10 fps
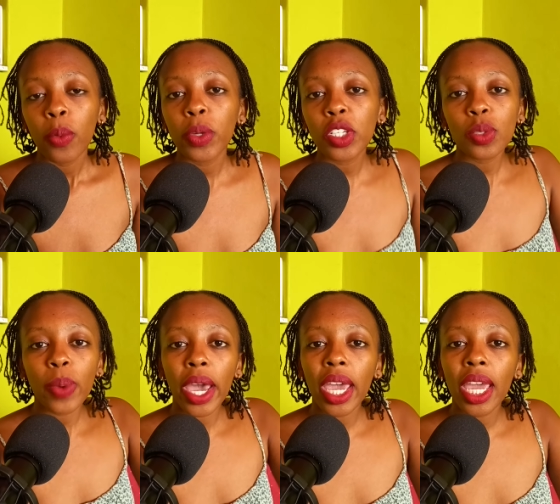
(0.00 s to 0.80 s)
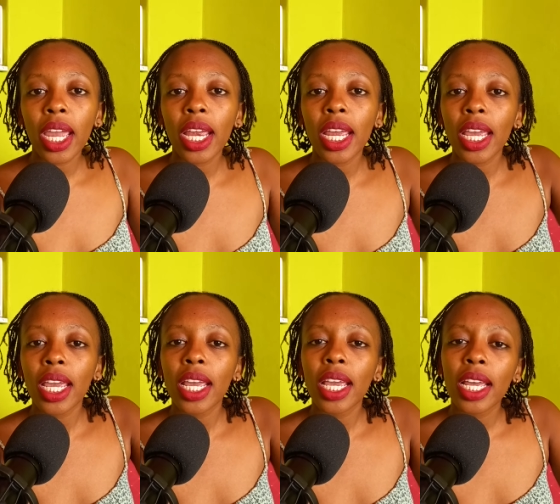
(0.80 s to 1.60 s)
which is why
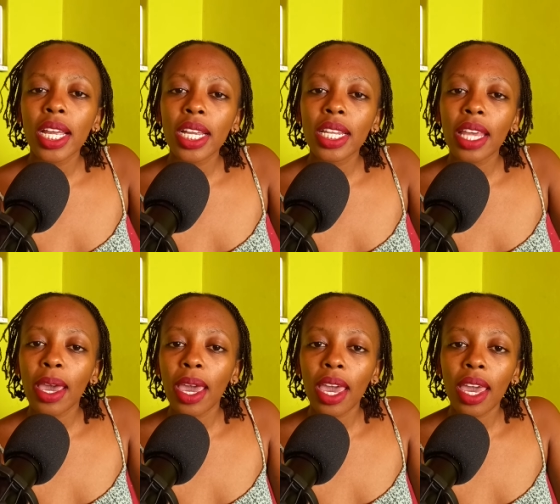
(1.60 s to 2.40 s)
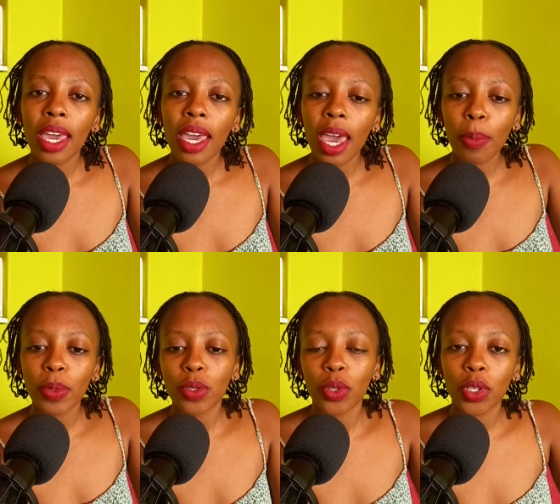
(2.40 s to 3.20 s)
in the
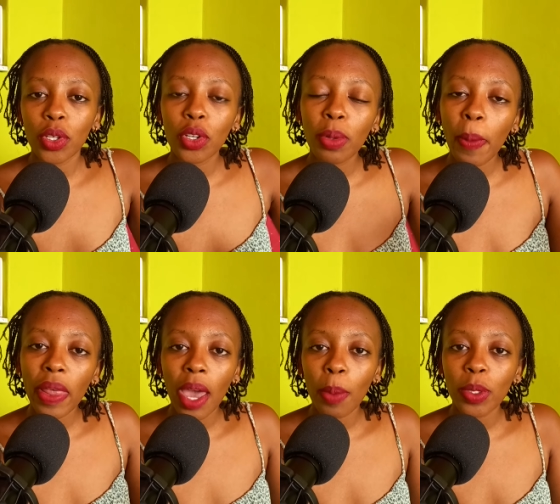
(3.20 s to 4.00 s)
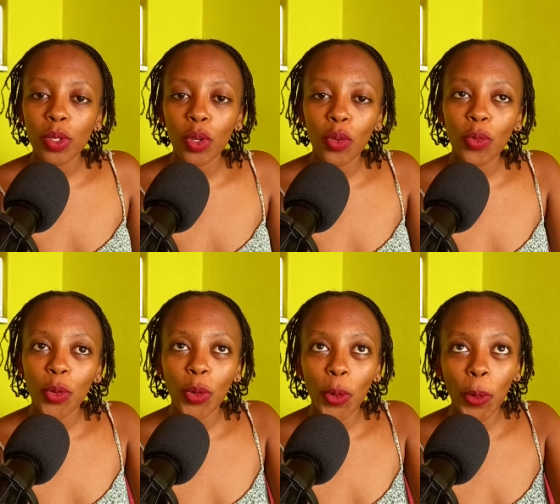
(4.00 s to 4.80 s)
episode, you remember the episode
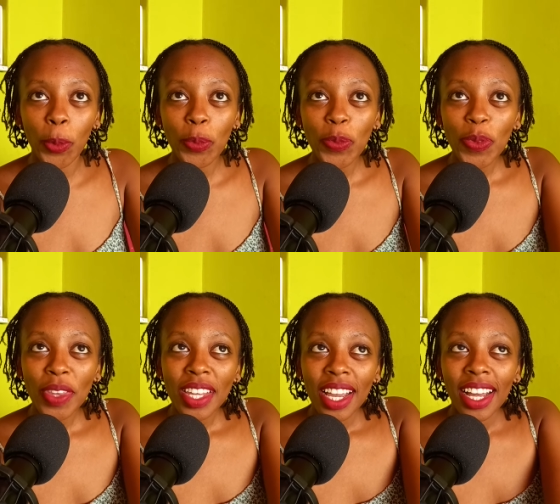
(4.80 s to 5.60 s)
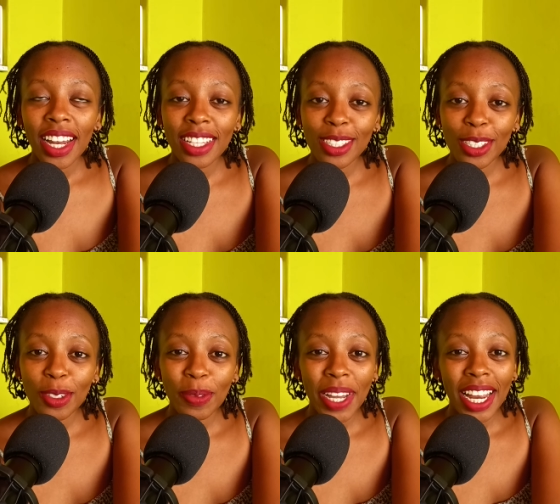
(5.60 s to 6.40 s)
for lessons
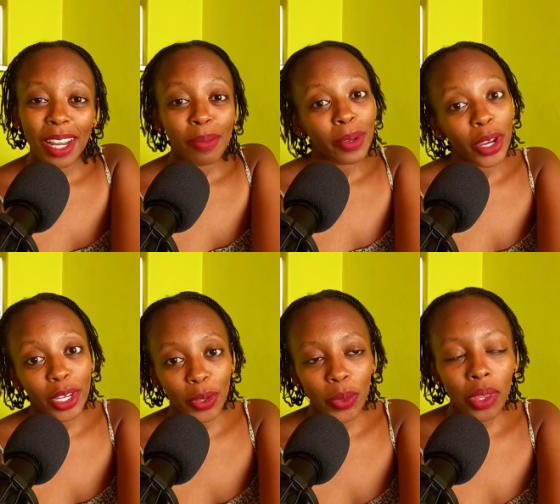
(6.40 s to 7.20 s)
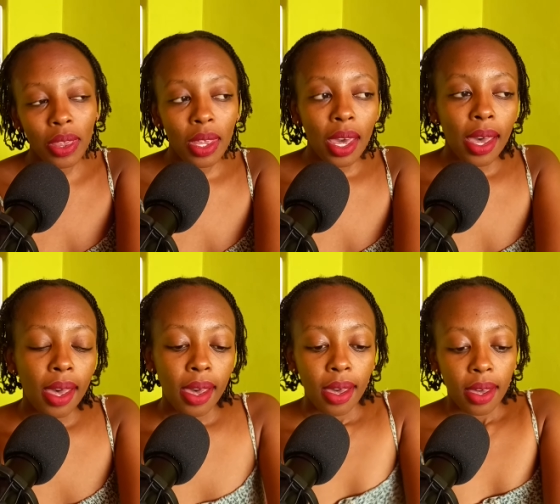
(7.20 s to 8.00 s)
from an unemployed youth,
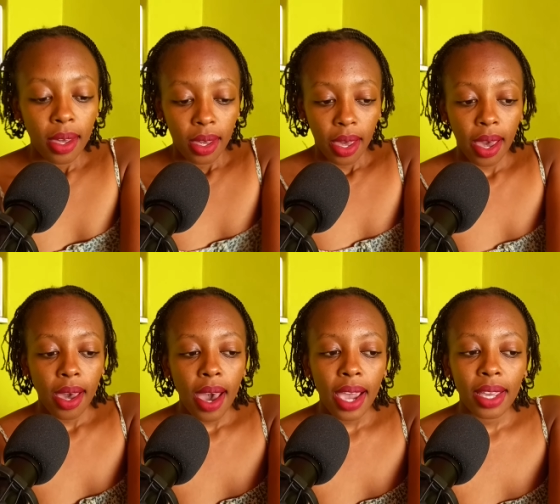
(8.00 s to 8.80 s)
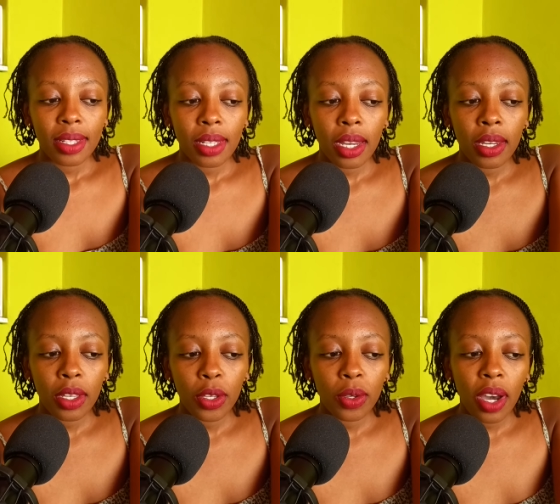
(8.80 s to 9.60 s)
I said
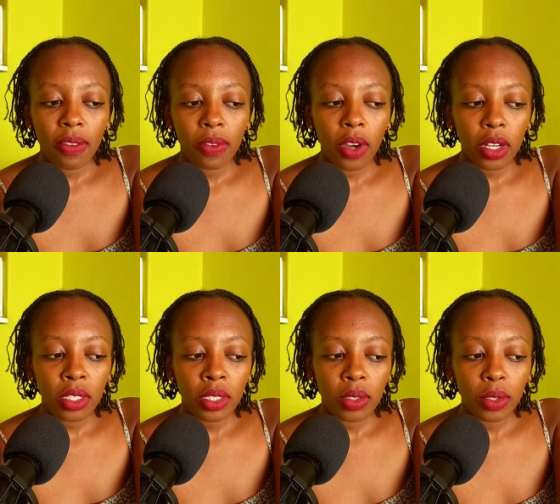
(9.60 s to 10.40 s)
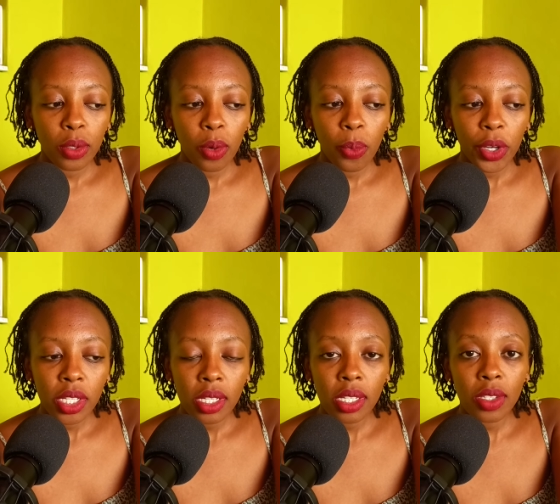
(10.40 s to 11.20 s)
you have got to know
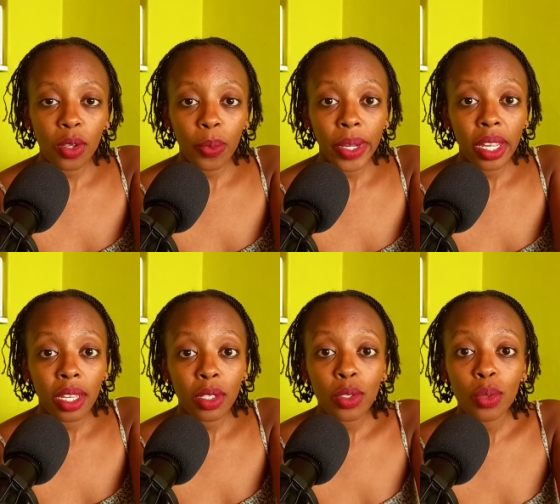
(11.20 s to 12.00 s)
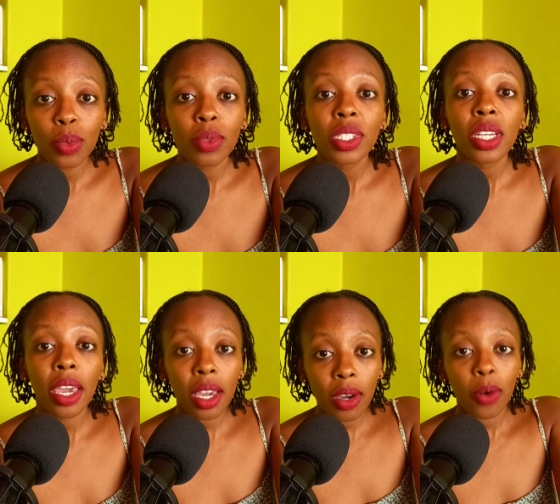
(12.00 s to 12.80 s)
what it is you're willing to
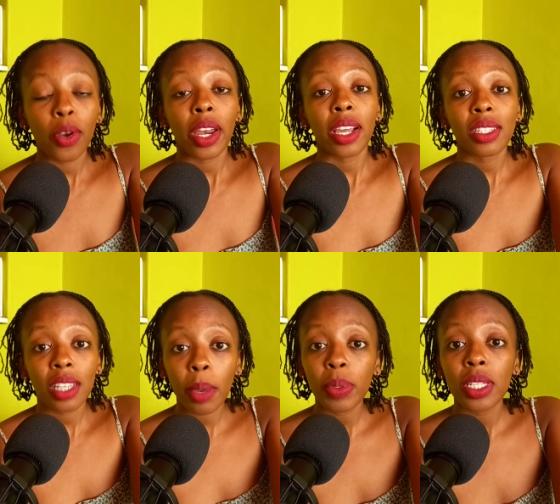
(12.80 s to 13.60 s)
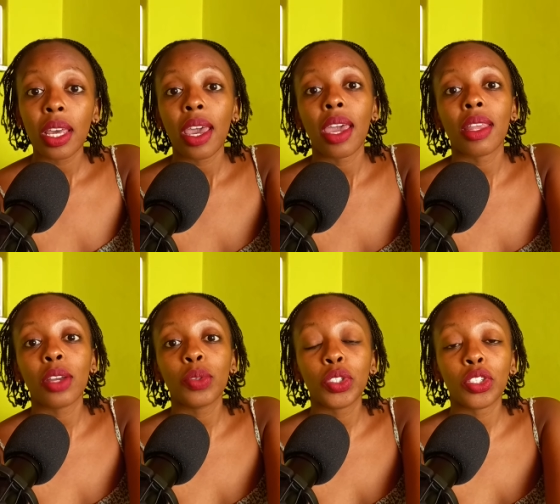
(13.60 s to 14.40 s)
take or accept, and
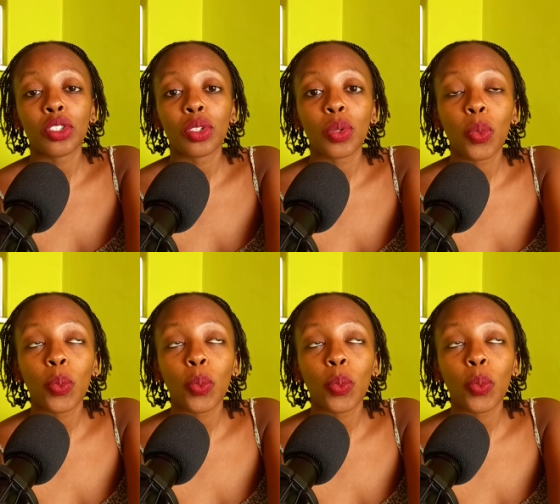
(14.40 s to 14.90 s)
that which is